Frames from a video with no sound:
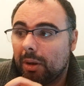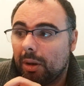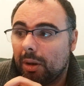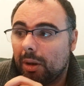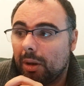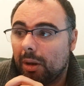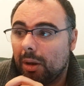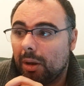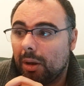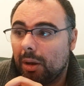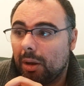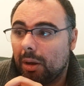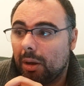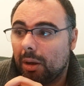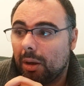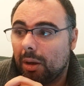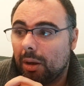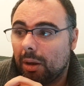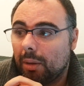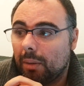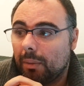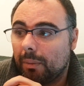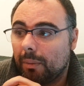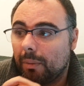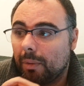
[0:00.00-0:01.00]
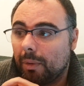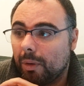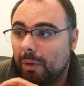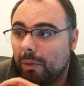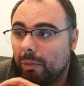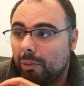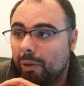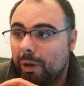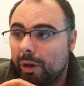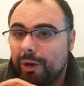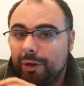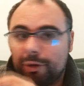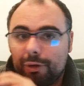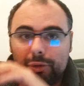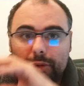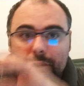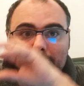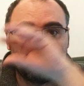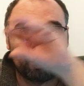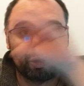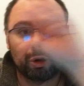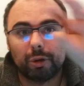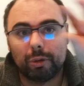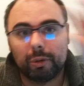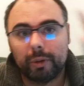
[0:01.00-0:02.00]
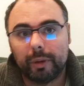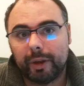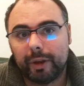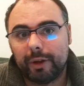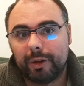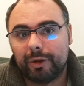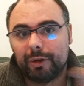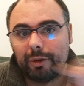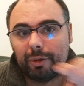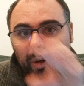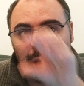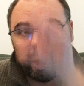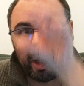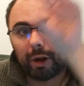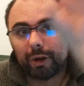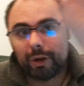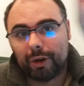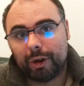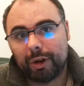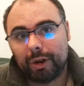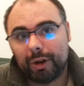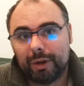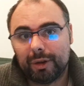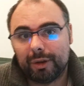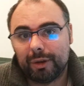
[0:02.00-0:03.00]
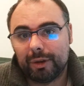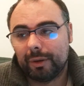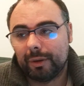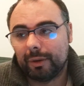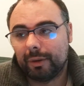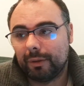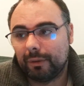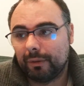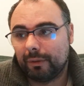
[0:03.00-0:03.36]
restructuring strategies